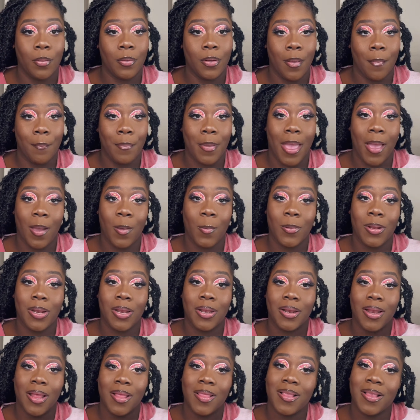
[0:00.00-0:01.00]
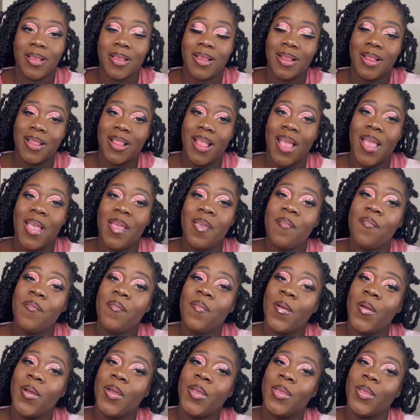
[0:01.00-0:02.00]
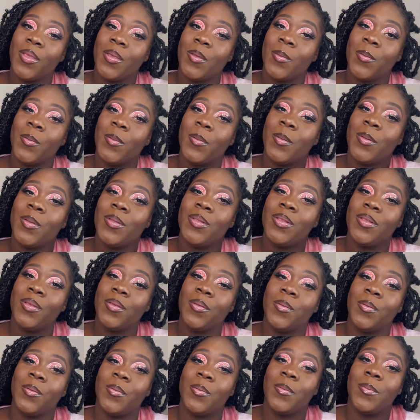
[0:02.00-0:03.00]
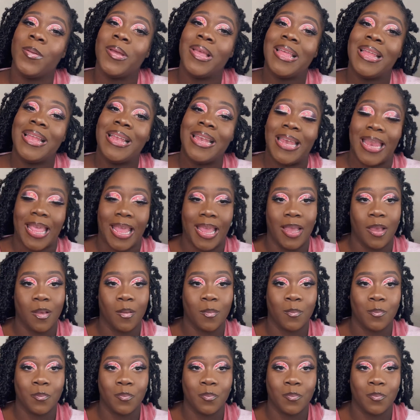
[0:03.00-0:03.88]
and I'm back with another slay for you today.